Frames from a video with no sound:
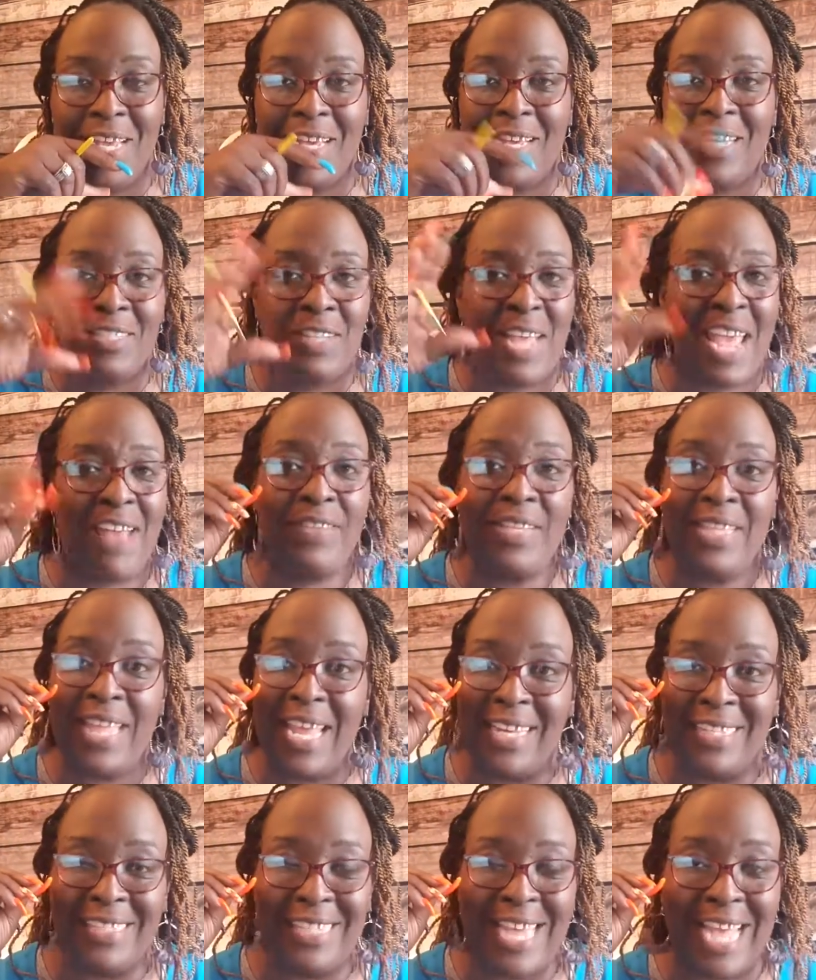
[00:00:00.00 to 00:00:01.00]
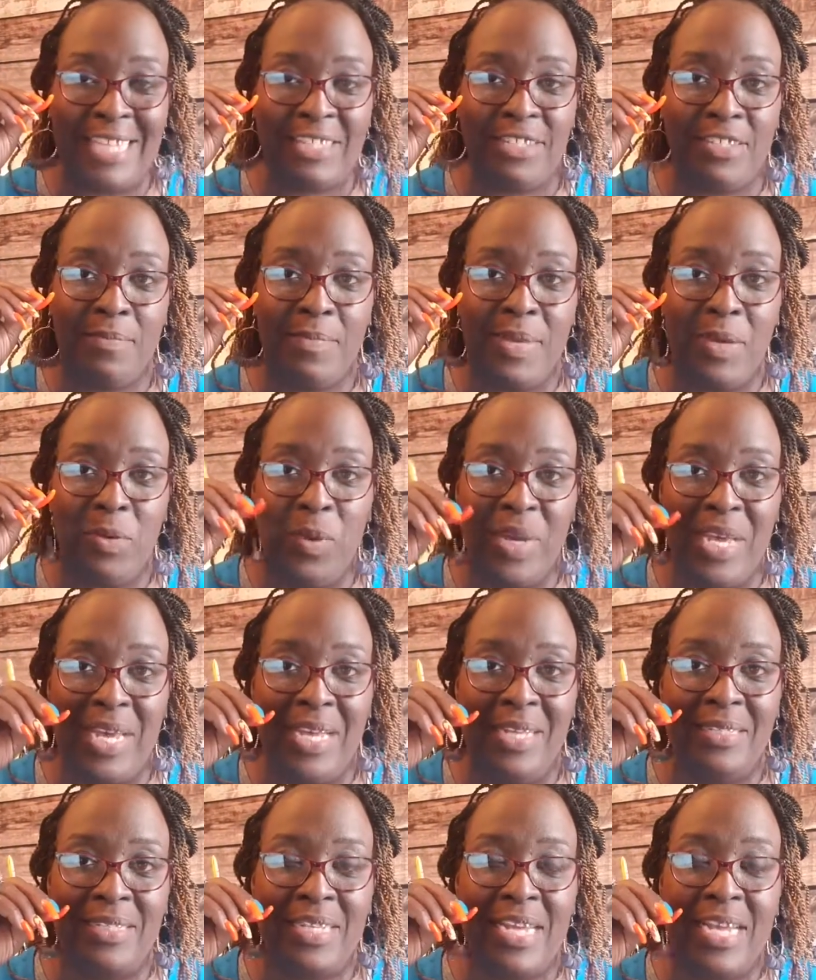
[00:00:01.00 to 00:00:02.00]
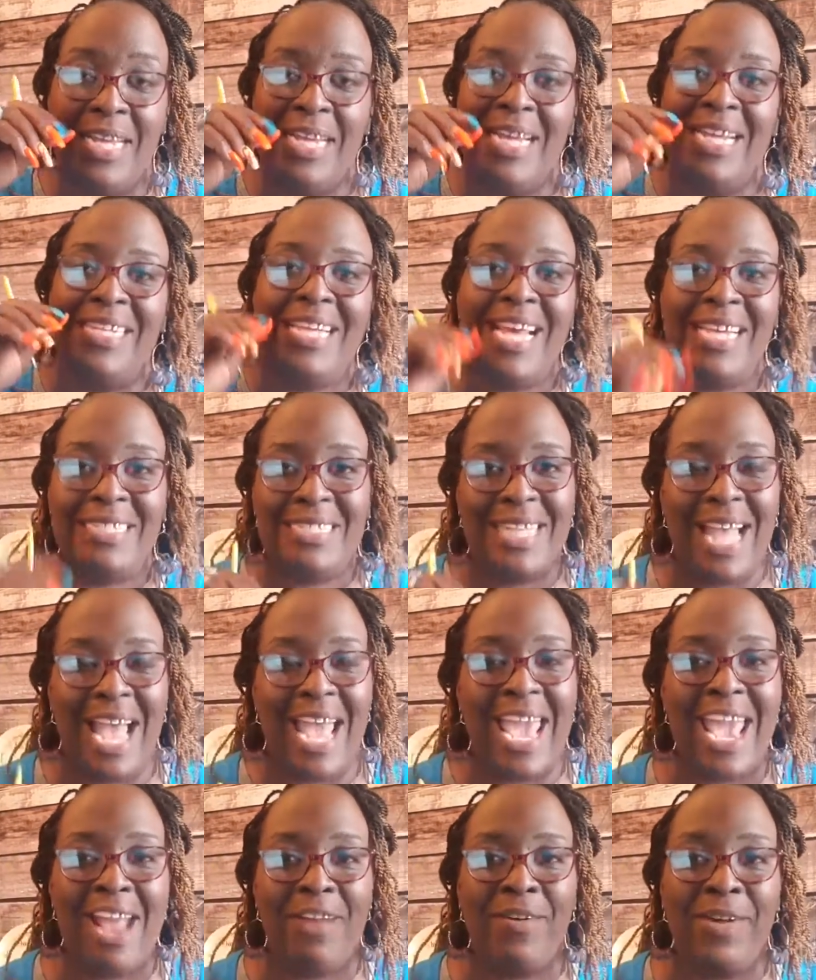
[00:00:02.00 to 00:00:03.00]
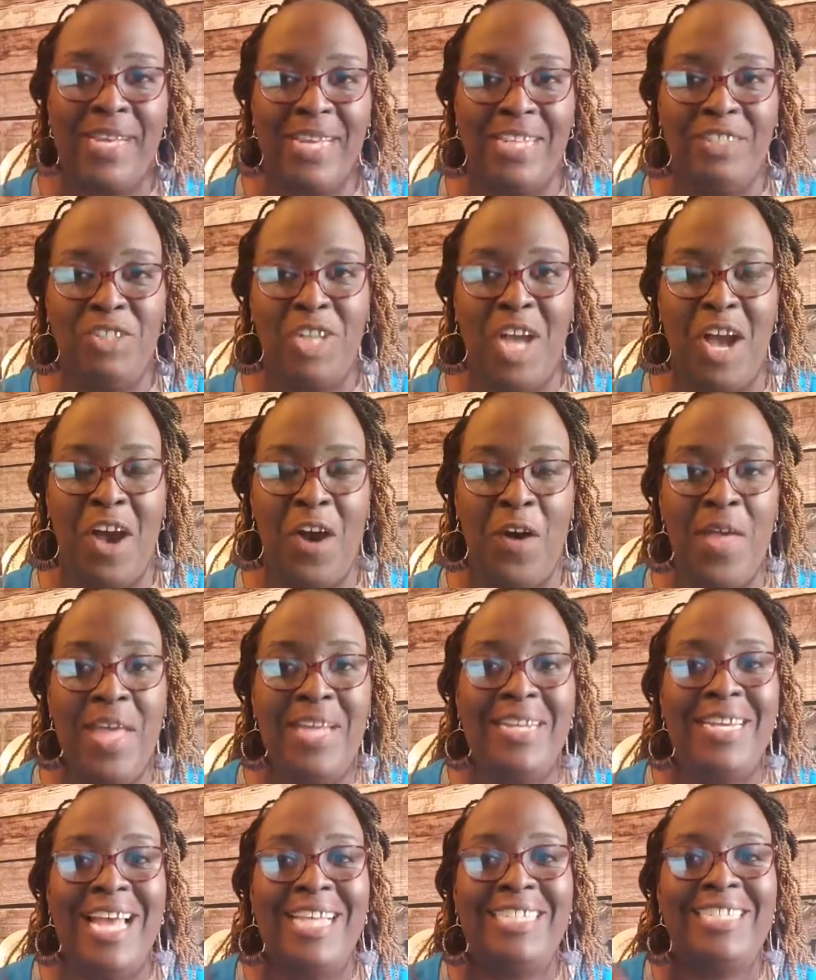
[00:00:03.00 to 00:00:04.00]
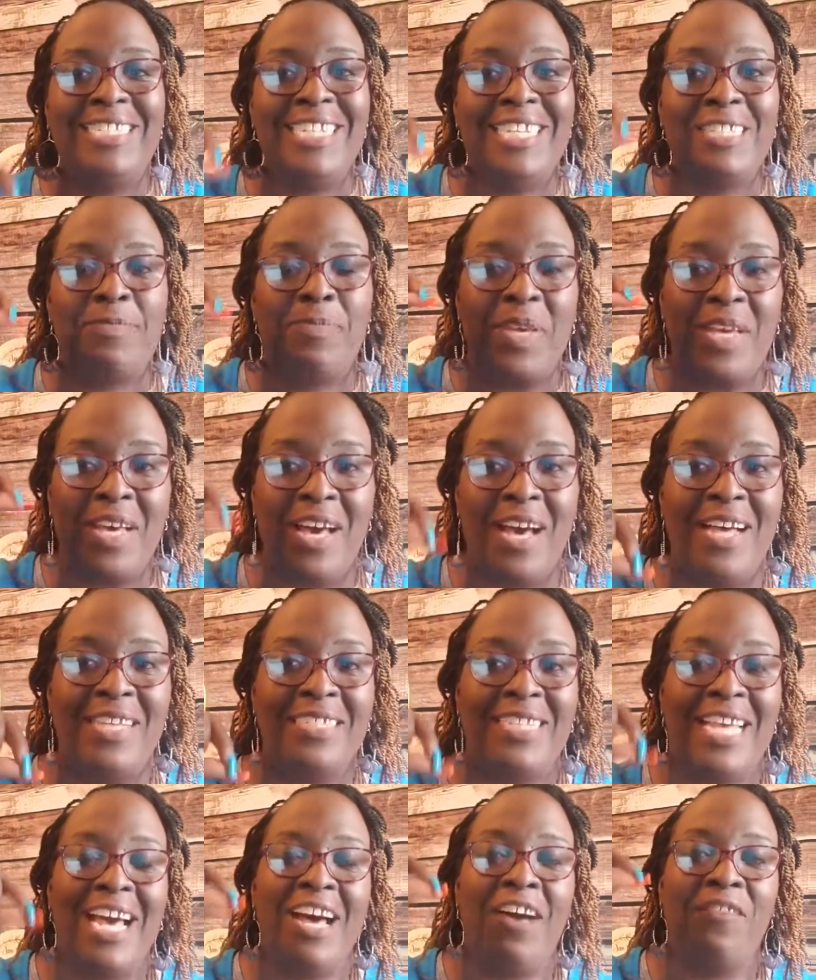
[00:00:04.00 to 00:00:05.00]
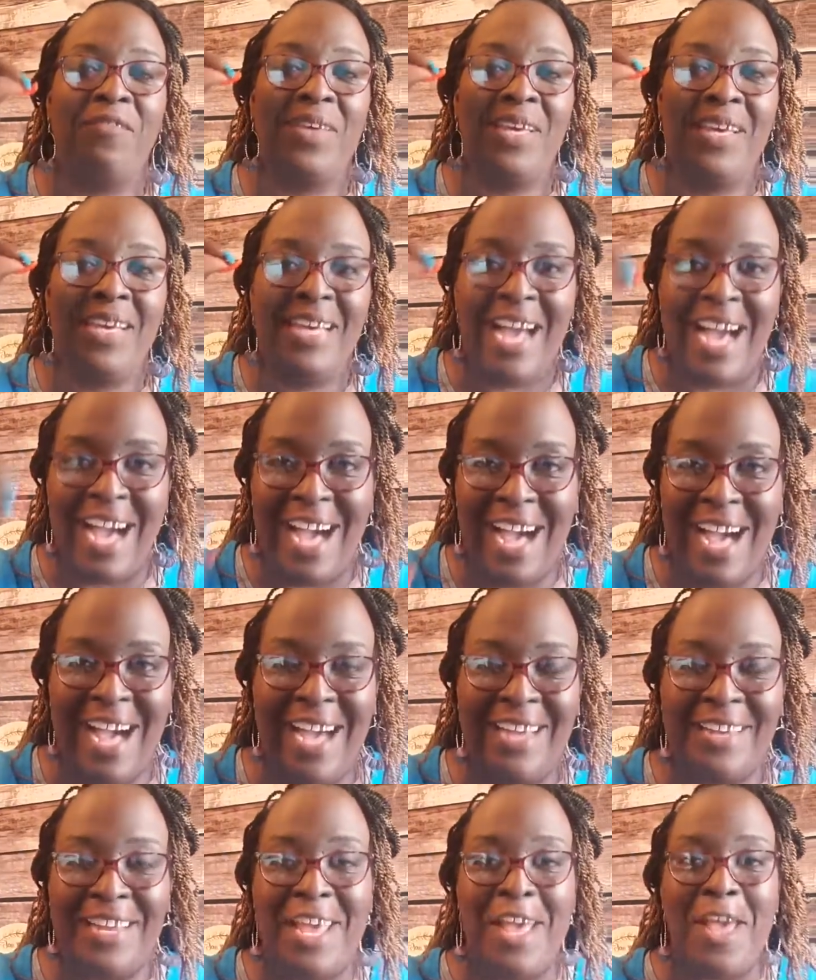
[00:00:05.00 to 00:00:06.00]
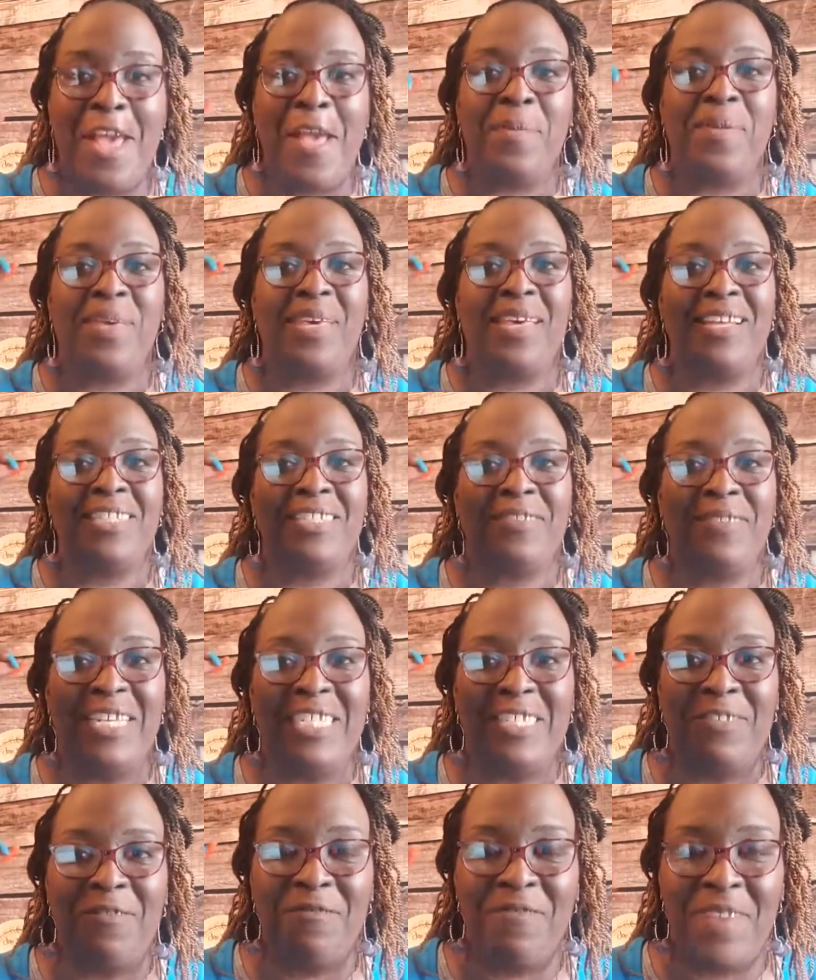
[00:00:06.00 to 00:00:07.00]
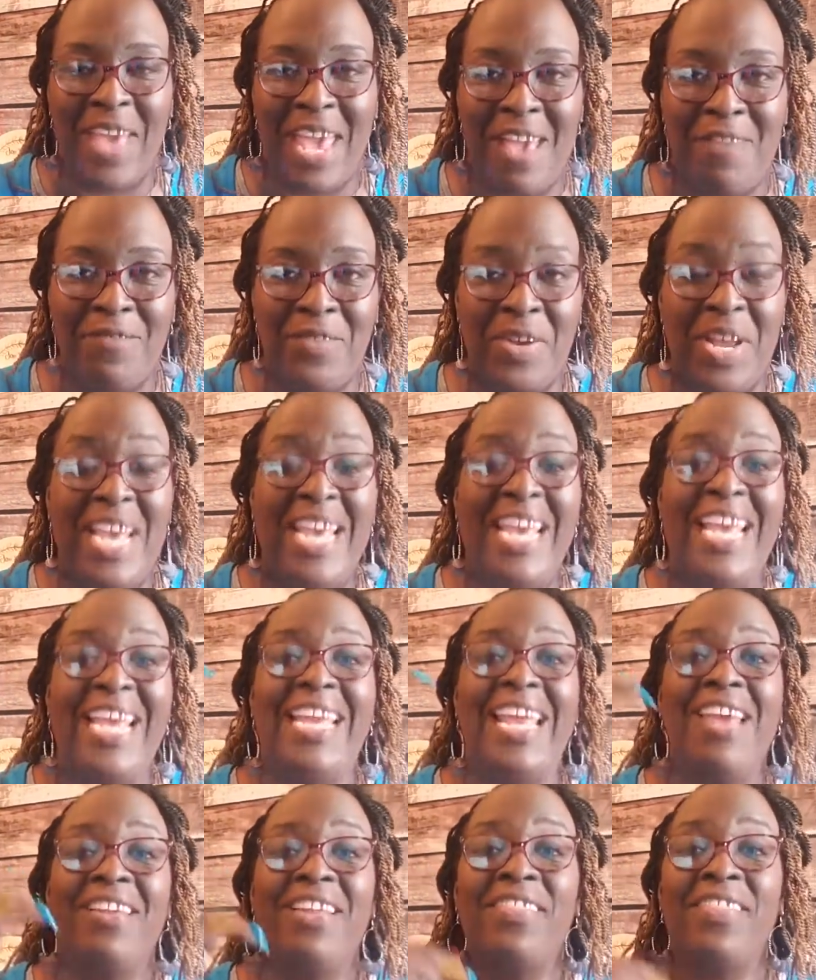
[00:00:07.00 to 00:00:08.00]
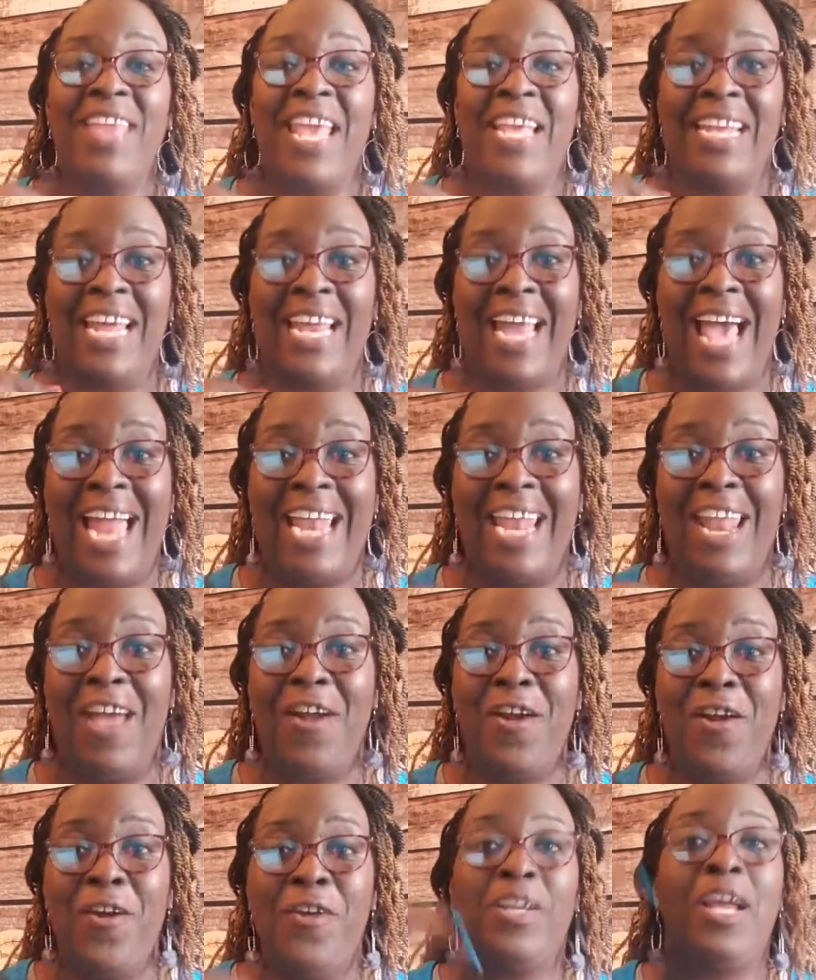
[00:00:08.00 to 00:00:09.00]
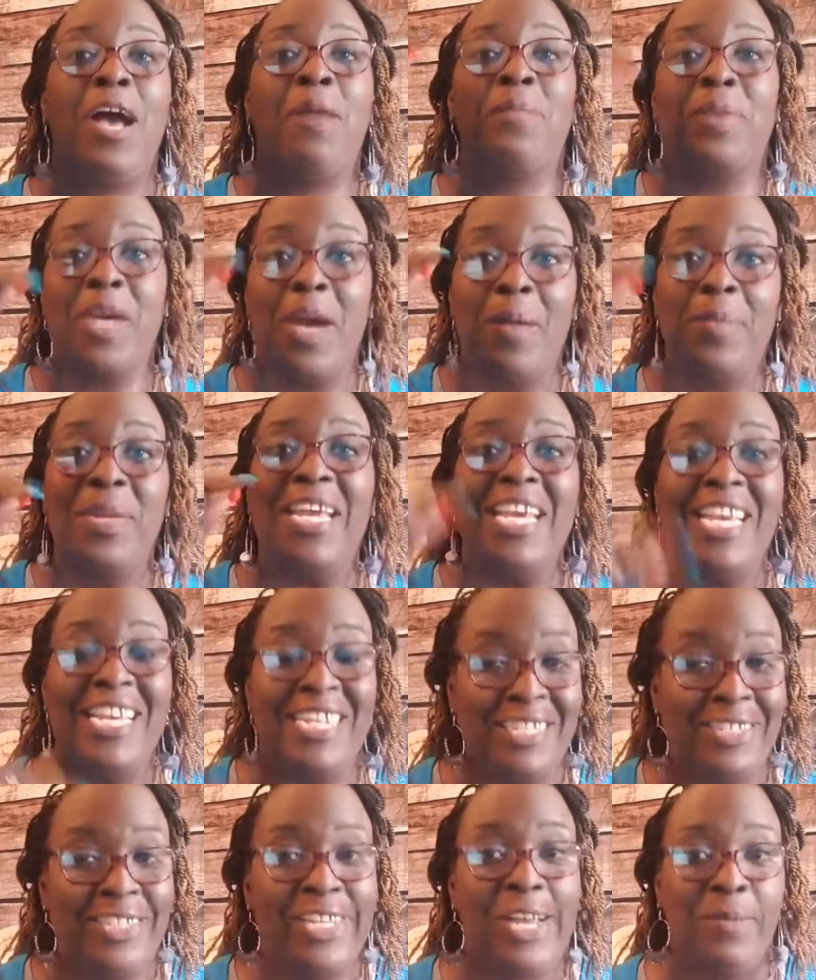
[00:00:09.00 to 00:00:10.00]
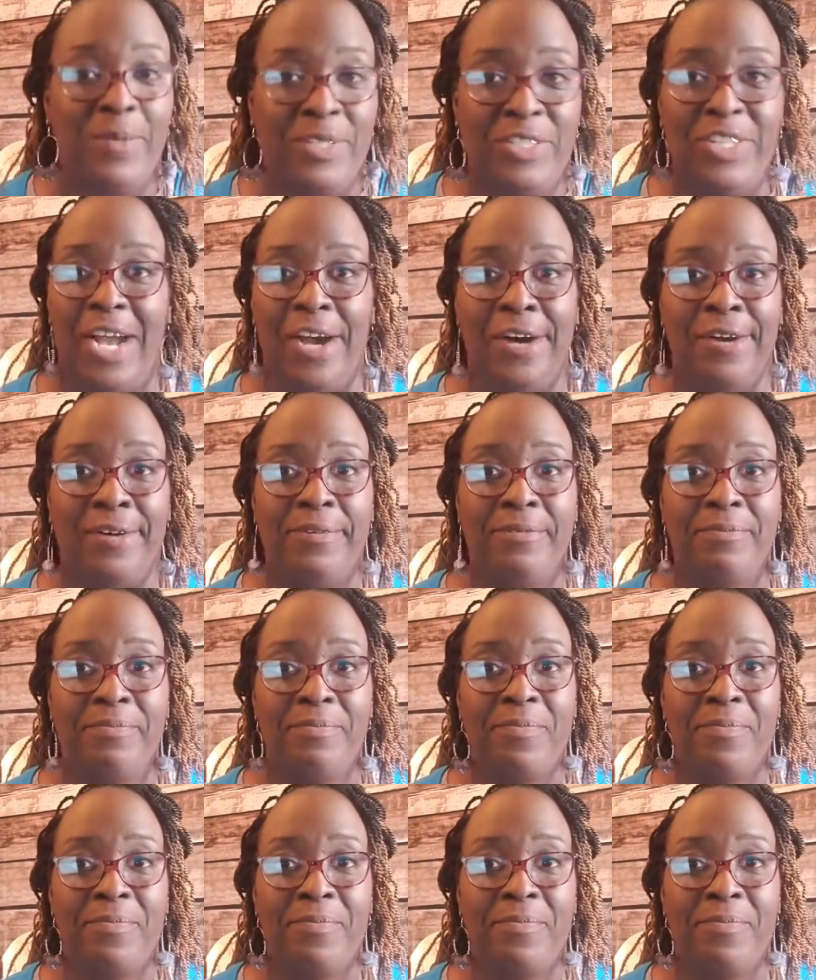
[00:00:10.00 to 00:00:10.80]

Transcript: because everything attached to me wins. And that's not arrogance, y'all. That's just because of God and because of his favor. And anything that I learn, I'm coming in here to share with y'all